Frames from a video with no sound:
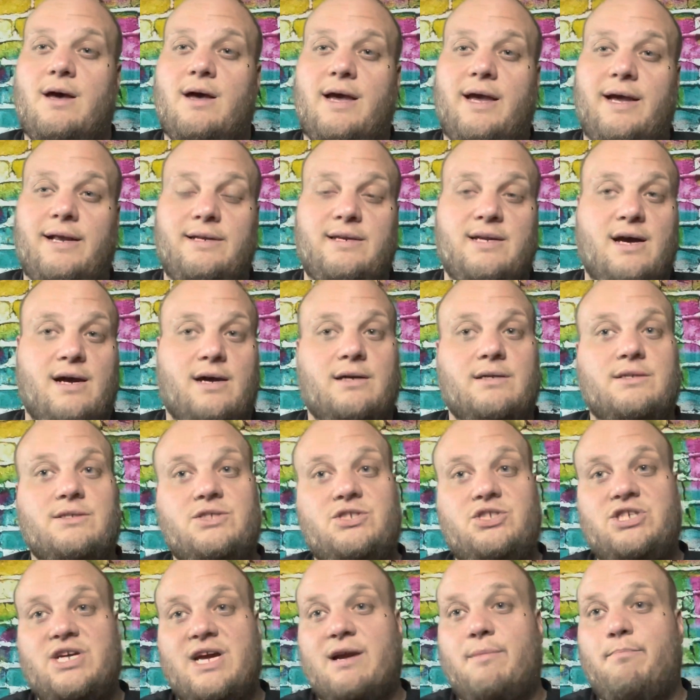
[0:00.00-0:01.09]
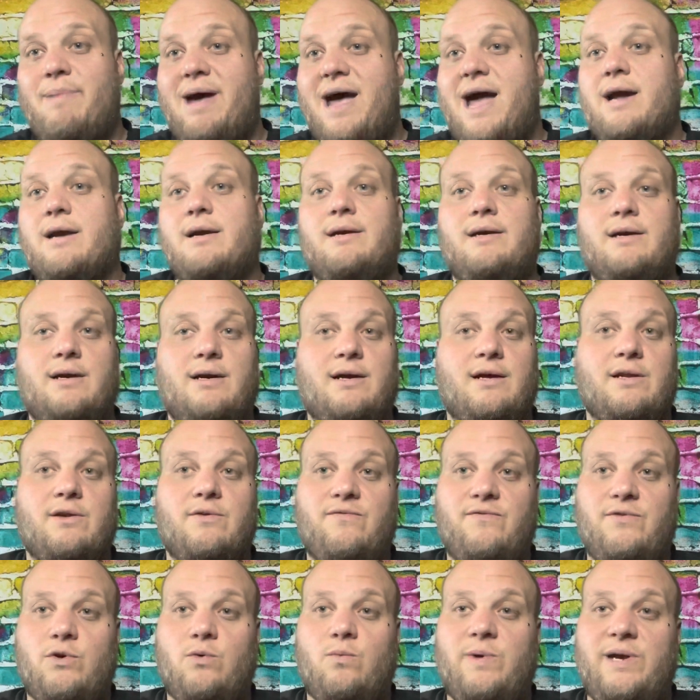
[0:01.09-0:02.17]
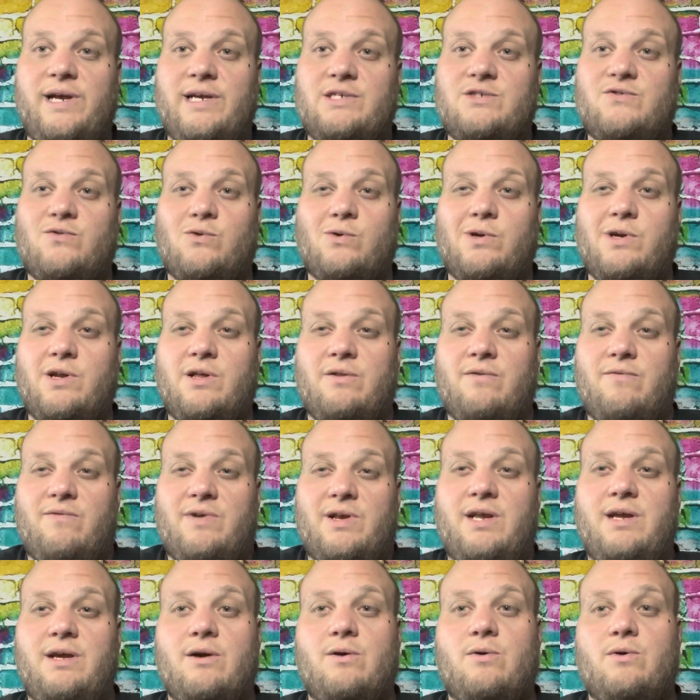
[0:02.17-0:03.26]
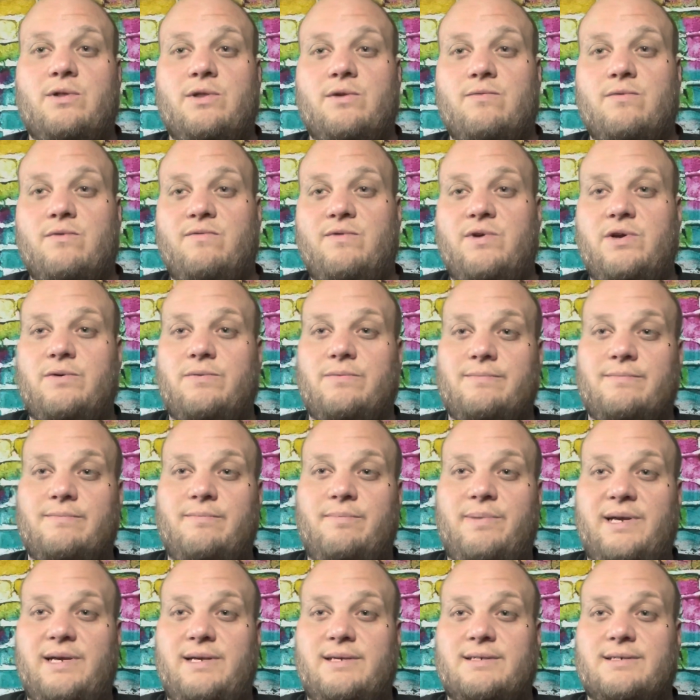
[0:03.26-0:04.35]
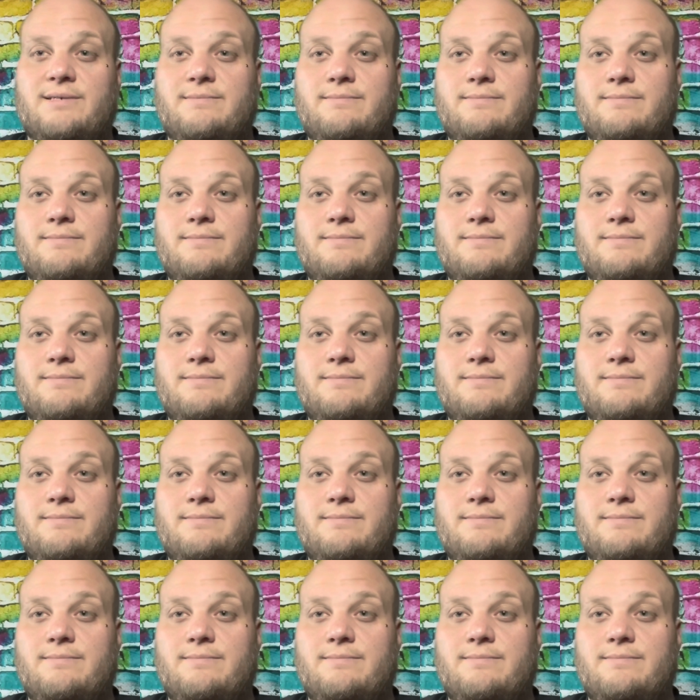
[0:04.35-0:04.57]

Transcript: And check back in a few weeks for another video on the review. Peace.